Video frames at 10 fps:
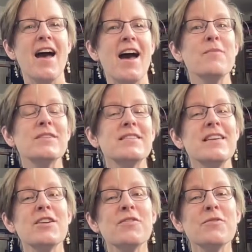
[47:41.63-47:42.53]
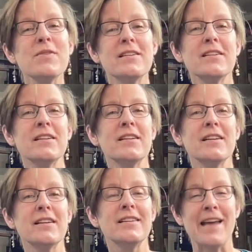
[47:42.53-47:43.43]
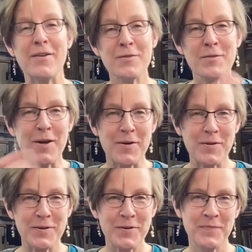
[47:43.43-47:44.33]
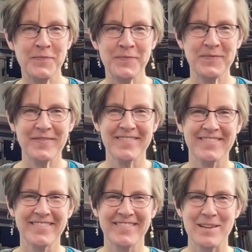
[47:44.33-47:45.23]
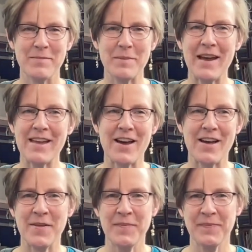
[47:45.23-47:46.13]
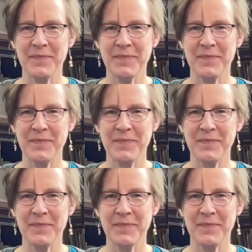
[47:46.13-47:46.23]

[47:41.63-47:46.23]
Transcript: I will see you down the road. Bye-bye, y'all.